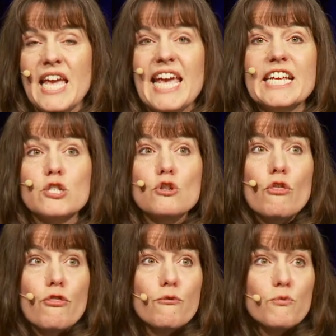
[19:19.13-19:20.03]
It's
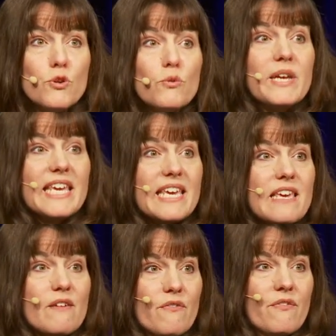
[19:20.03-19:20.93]
through
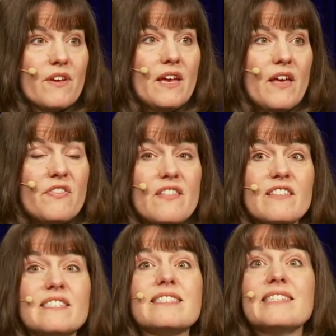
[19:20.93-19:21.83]
Eve that
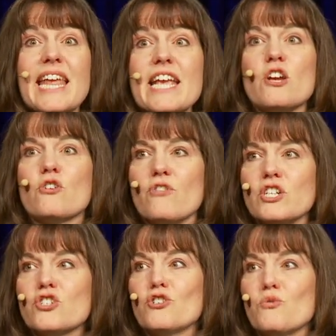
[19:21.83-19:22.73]
the snake
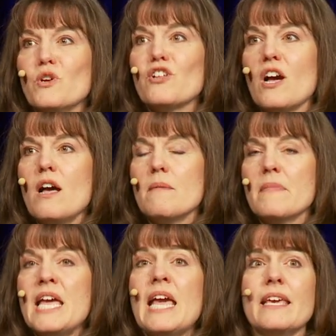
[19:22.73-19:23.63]
crusher will come.
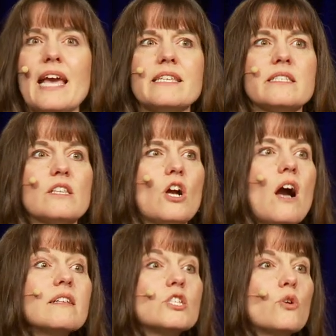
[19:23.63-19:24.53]
Yes, the
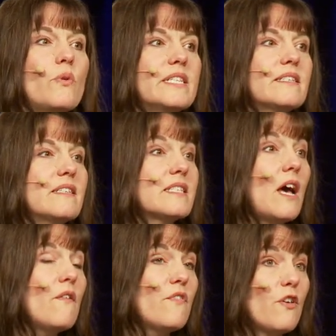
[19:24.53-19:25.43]
consequences
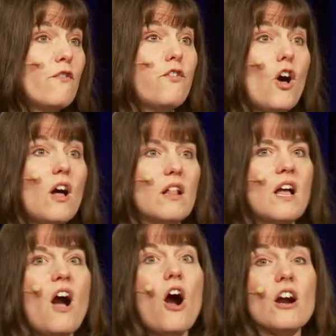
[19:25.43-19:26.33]
of the fall
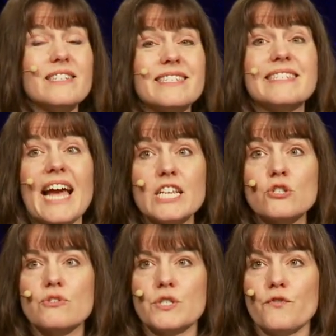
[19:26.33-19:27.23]
are
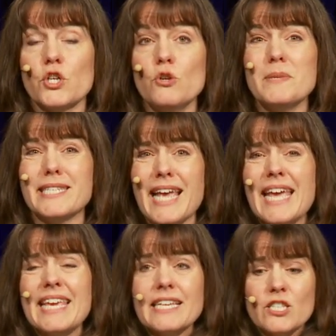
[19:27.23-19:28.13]
disastrous for humans.
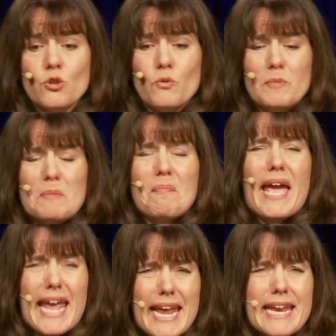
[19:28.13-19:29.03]
Yes, there will be
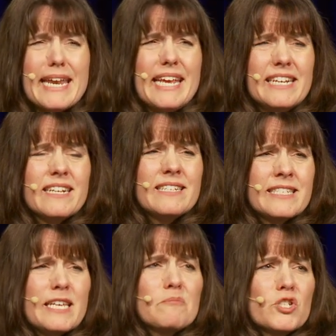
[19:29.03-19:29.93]
pain in
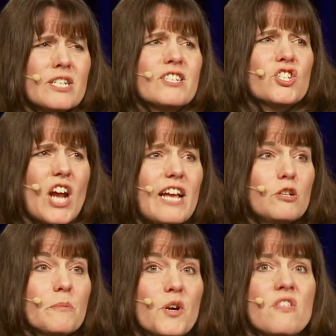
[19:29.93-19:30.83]
conception and
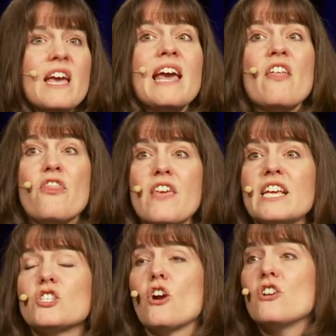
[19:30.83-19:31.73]
childbirth.
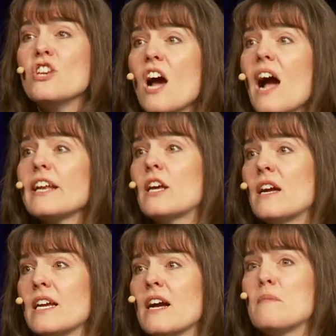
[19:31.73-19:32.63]
Things are not
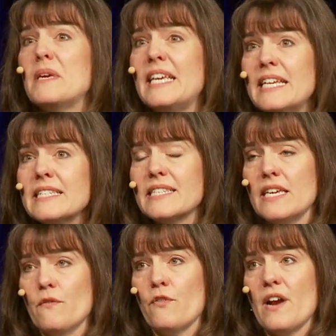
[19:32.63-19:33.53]
going to come
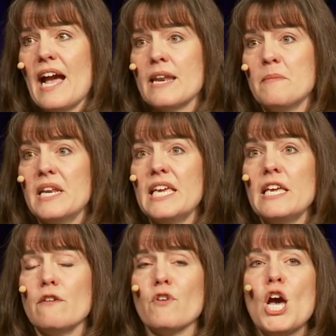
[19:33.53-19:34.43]
easy for Adam and
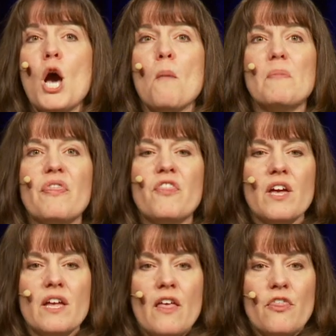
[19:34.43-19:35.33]
Eve, but
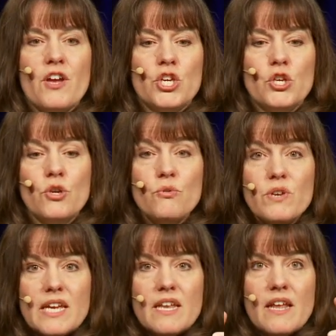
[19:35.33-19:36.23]
the the
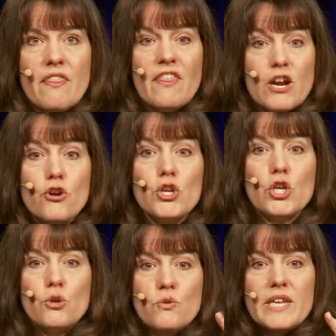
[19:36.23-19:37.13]
union, their
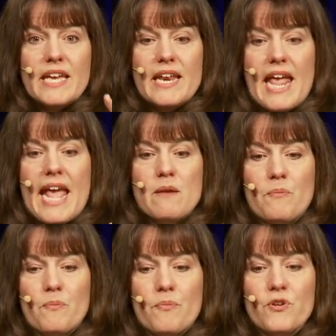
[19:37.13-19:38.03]
union and
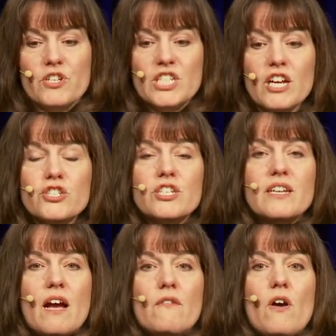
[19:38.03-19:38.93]

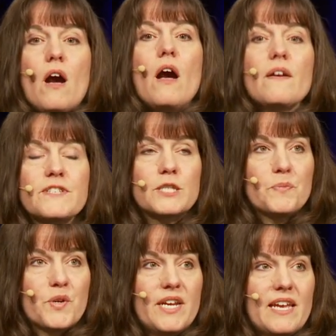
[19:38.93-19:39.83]
production of
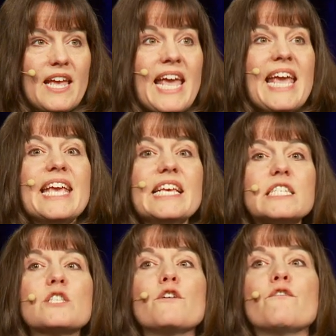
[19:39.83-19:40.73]
offspring
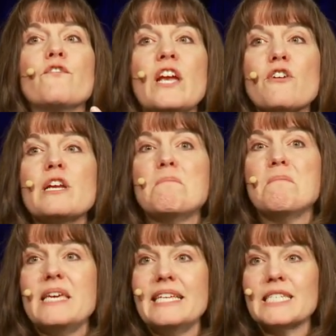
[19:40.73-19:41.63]
is the very
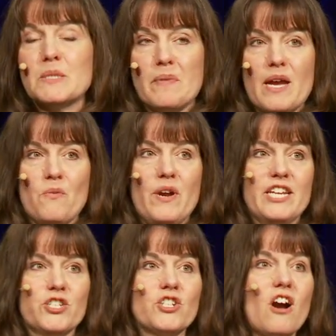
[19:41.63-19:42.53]
means by
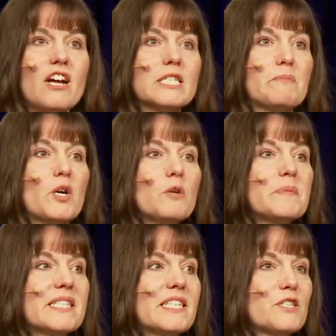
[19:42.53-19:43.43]
which God's
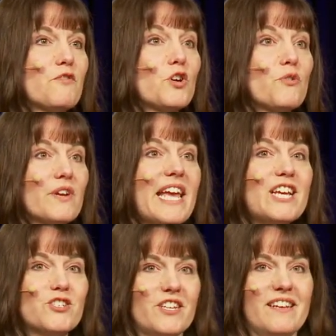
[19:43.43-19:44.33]
purposes for
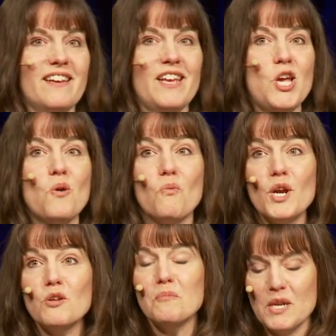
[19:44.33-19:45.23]
creation
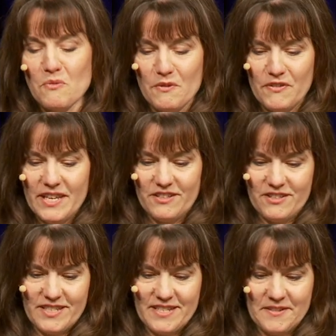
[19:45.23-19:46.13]
will be
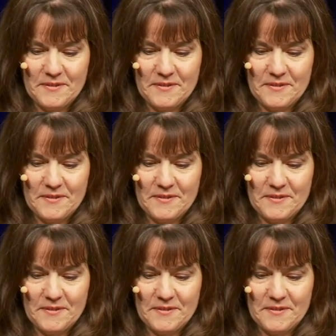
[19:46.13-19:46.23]
revealed.